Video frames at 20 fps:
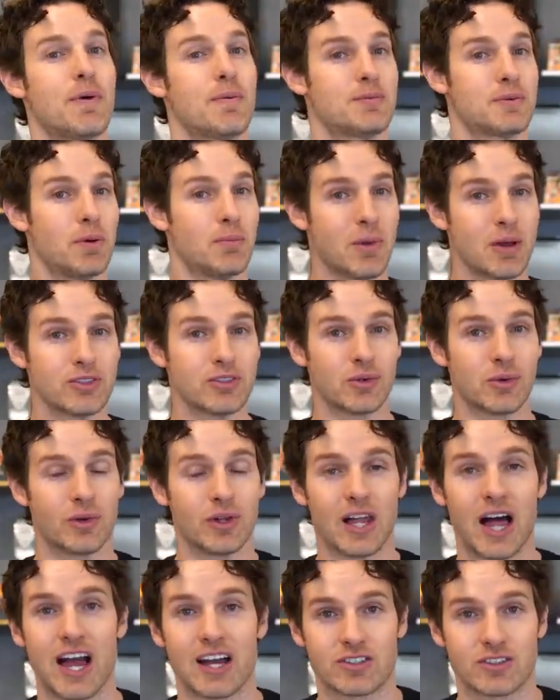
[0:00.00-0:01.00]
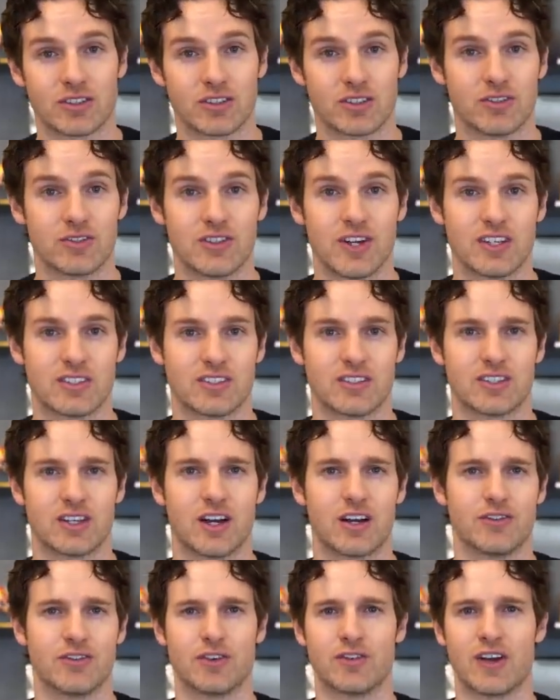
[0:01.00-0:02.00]
up to muscle relaxers if
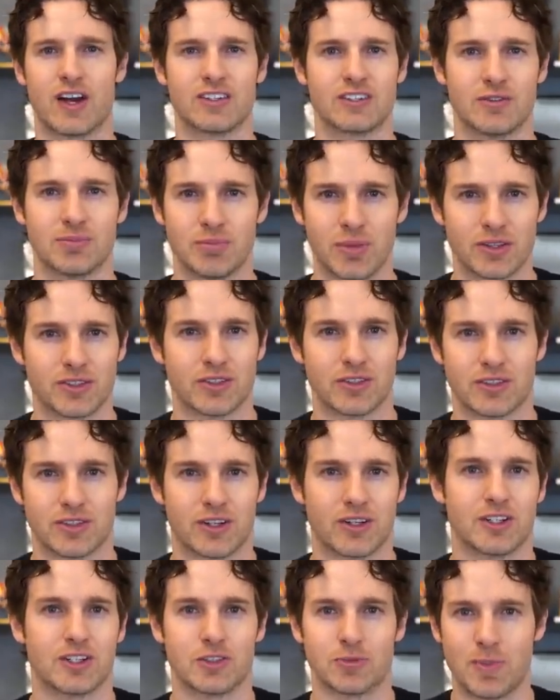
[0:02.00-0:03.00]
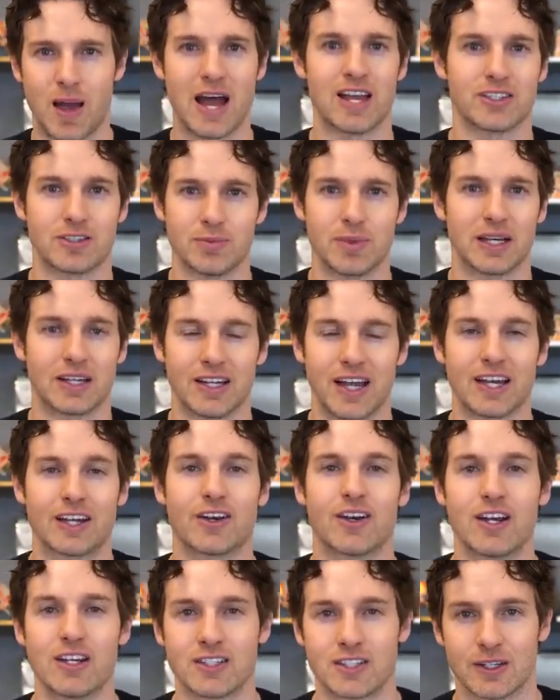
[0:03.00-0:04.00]
necessary if we've got some muscles that are spasming like
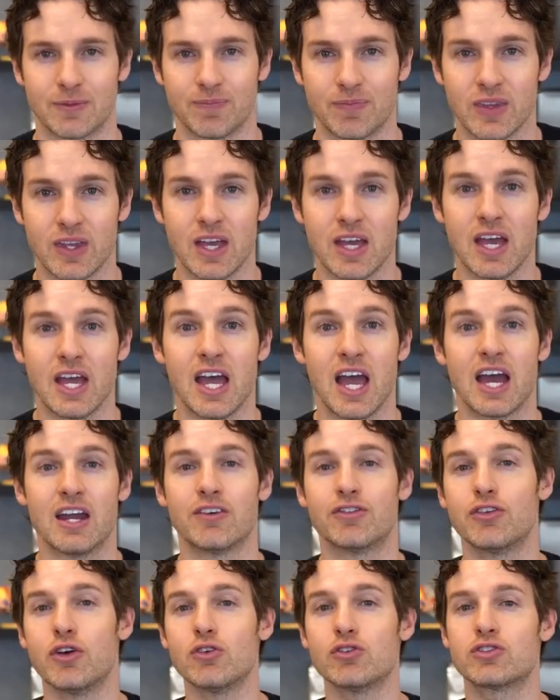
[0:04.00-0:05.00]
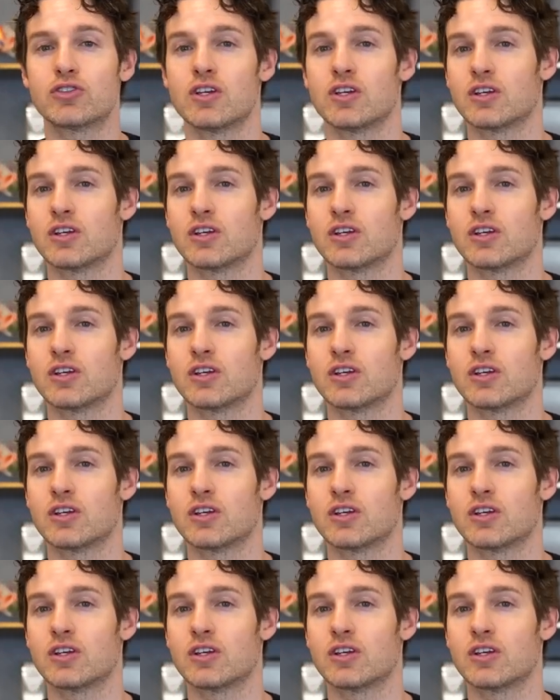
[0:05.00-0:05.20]
crazy. And if those